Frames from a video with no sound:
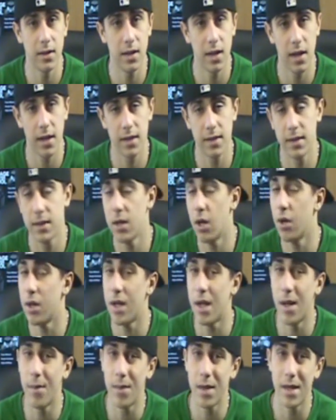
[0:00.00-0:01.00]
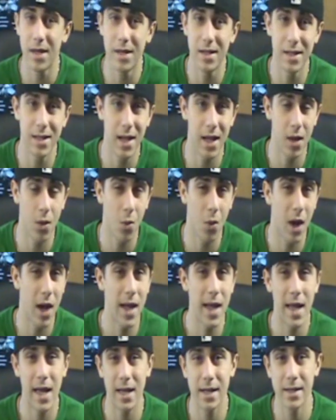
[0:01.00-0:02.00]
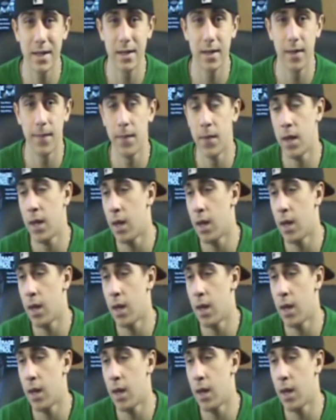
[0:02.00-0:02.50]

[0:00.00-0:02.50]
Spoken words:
EXTREMEDAYS.